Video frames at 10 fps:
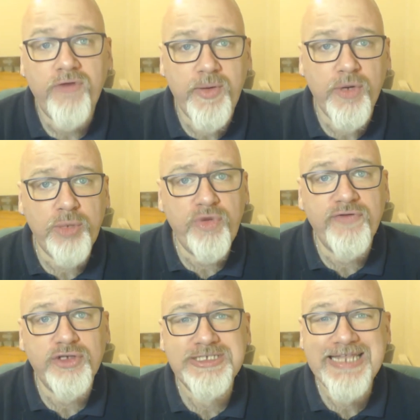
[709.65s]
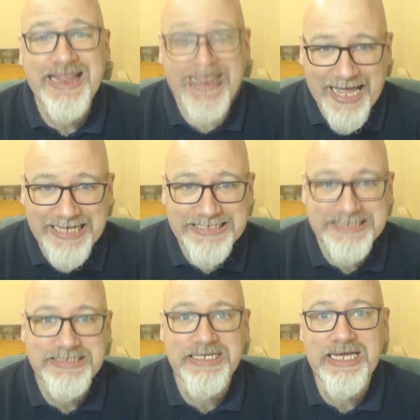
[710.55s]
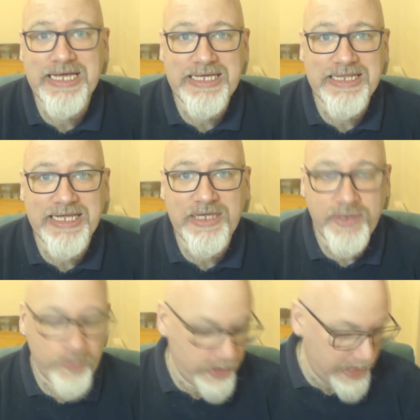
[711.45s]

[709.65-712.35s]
Right, we're going to move on to the last e-liquid.